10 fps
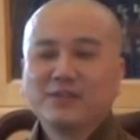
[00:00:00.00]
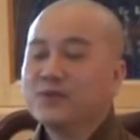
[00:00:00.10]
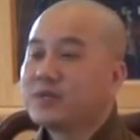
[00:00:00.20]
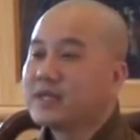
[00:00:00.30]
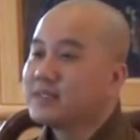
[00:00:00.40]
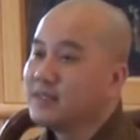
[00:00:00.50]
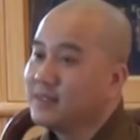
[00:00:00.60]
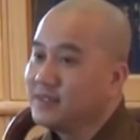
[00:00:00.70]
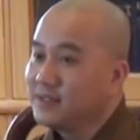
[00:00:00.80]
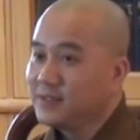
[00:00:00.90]
You can
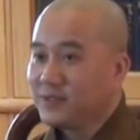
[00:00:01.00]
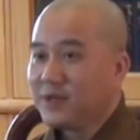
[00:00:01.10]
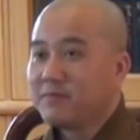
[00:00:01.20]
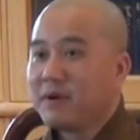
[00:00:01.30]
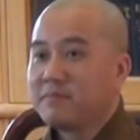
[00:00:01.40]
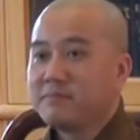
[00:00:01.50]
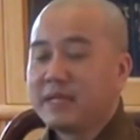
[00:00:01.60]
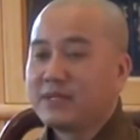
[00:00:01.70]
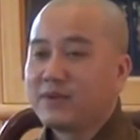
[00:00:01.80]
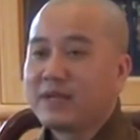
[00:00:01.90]
turn your
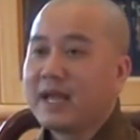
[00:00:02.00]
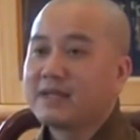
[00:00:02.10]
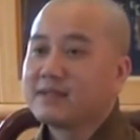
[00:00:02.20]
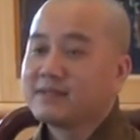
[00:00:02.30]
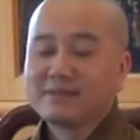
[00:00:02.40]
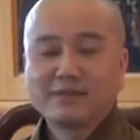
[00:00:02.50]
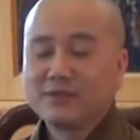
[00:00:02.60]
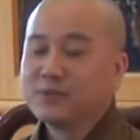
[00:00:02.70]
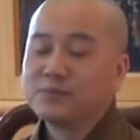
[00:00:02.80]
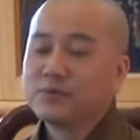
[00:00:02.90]
mom and your dad,
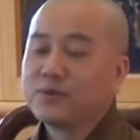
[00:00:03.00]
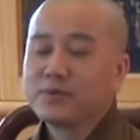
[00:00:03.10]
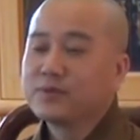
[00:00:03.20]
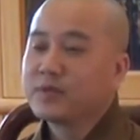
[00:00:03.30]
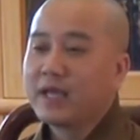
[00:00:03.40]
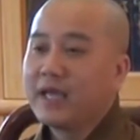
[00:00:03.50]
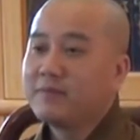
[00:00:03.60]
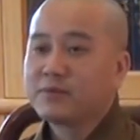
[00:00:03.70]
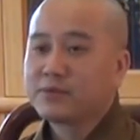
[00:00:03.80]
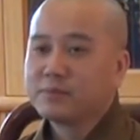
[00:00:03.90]
you
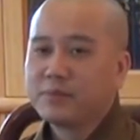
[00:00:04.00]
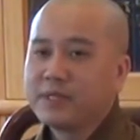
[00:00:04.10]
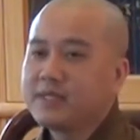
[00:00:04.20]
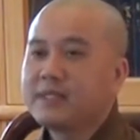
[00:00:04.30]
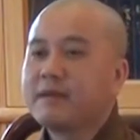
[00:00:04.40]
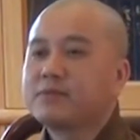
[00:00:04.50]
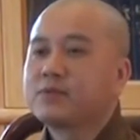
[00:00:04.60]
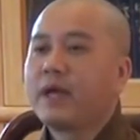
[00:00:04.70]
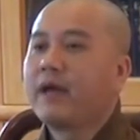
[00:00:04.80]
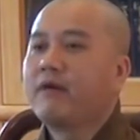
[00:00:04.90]
able to bring them
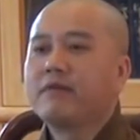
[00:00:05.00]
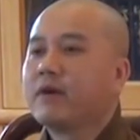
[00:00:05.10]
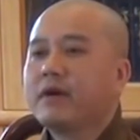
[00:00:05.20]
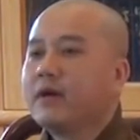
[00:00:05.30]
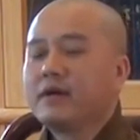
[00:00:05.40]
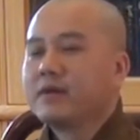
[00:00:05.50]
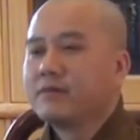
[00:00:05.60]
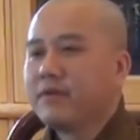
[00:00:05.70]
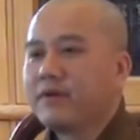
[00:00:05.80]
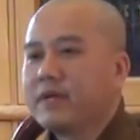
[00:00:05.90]
to hell
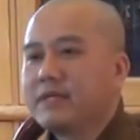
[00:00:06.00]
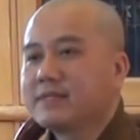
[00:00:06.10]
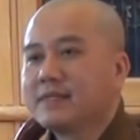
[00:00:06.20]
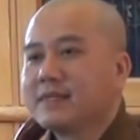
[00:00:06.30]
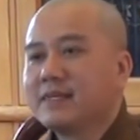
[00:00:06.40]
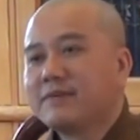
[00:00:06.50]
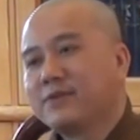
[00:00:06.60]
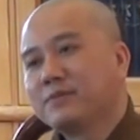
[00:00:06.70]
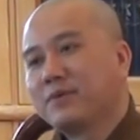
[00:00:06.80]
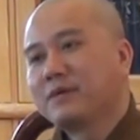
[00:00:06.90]
very easily if
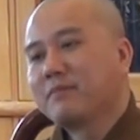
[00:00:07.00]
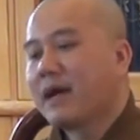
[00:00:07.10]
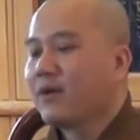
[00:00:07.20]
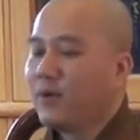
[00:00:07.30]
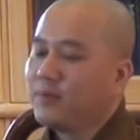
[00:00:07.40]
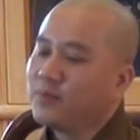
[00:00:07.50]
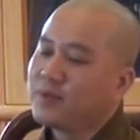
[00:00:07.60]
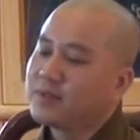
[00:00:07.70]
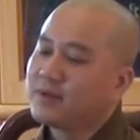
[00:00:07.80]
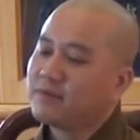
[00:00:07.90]
you bring back home
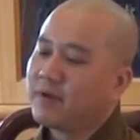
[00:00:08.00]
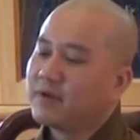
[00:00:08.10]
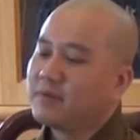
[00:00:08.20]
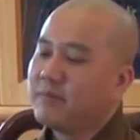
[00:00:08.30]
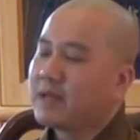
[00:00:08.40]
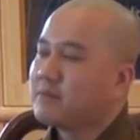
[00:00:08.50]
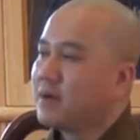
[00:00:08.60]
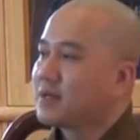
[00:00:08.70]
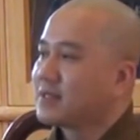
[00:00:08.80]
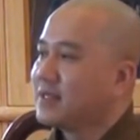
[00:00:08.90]
with a very bad
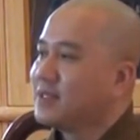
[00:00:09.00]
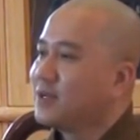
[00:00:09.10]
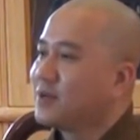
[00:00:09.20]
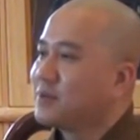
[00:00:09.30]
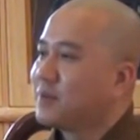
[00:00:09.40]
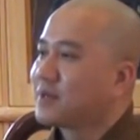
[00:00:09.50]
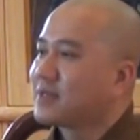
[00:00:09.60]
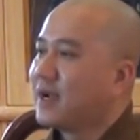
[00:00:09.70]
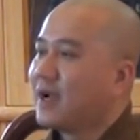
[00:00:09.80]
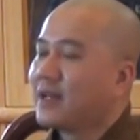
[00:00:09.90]
mark in your
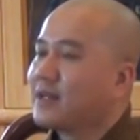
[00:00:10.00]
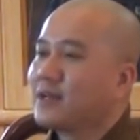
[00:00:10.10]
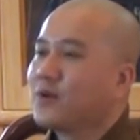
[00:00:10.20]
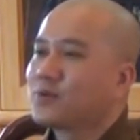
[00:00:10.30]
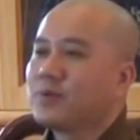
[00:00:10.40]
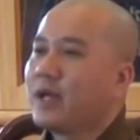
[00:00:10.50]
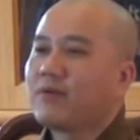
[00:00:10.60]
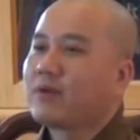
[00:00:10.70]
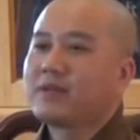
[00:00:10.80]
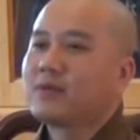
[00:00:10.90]
report card, and they go to
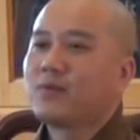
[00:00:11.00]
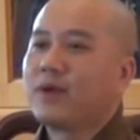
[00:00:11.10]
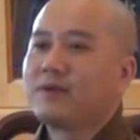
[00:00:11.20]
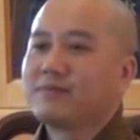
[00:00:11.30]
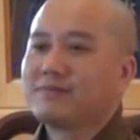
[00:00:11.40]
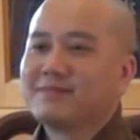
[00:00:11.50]
hell right away.